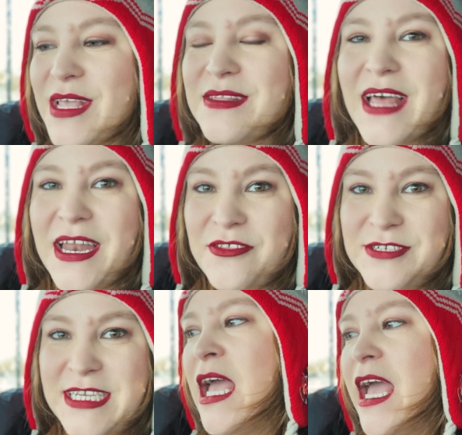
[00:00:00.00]
that other
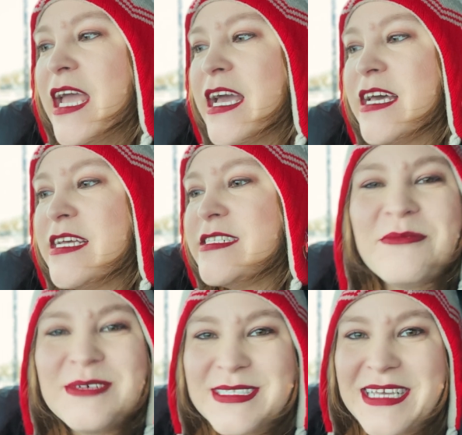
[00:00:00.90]
team, and
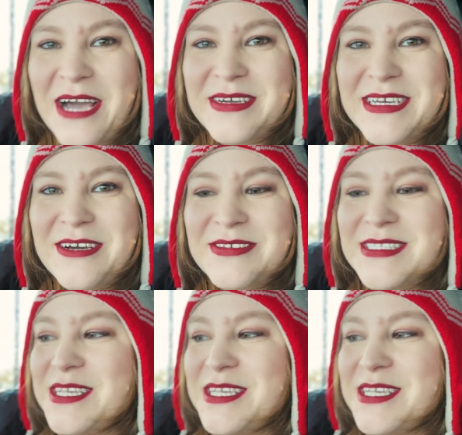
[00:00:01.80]
we'll see how it goes.